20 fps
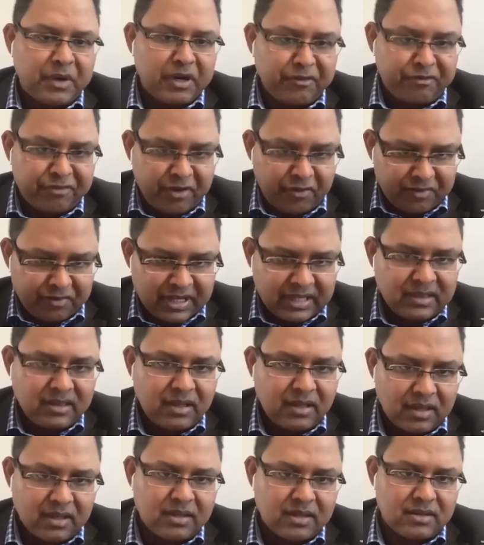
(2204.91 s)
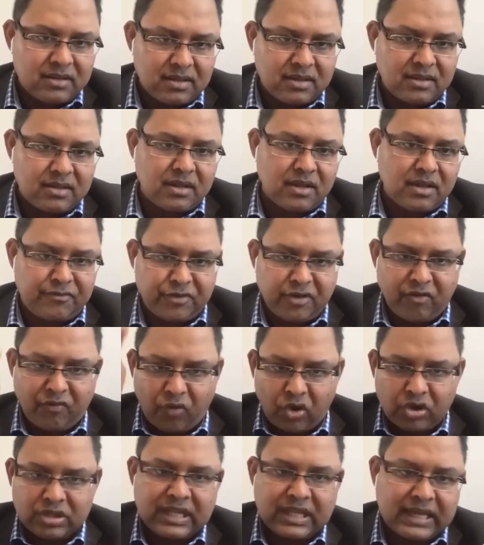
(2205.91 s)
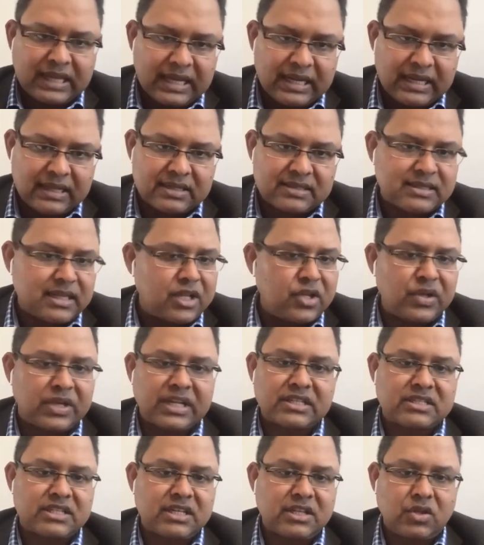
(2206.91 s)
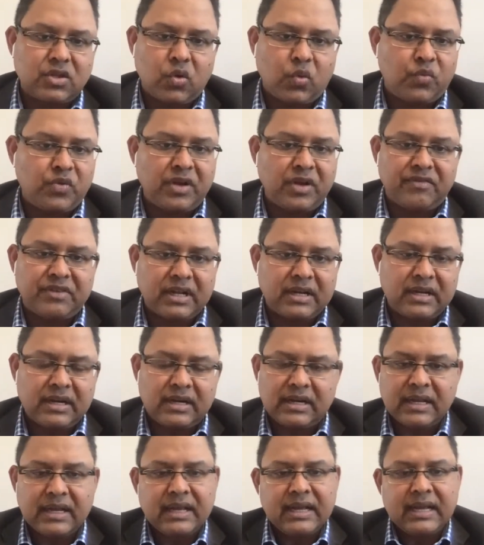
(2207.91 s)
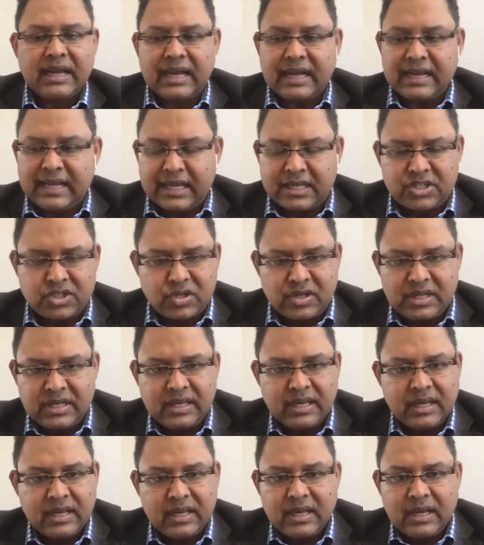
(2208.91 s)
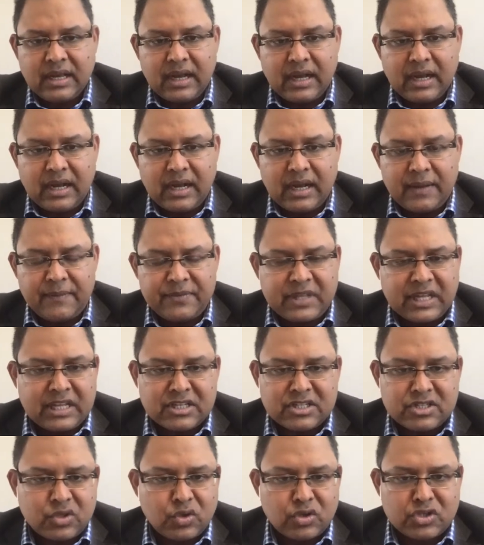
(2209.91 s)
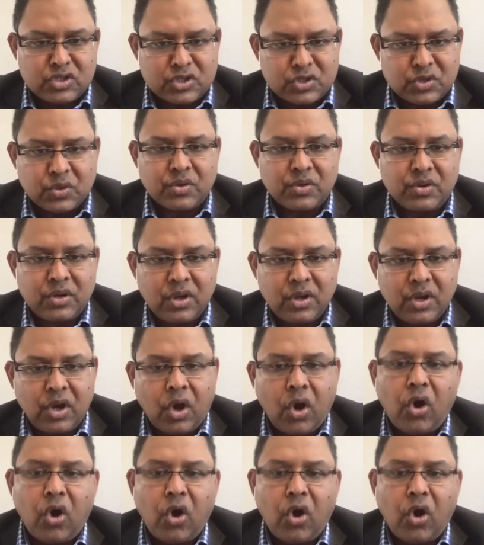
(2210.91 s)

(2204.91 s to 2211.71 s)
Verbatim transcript: But if you have done the, if you have walked the calyx, then you can say no, we have done it, and actually uh, there is no stone.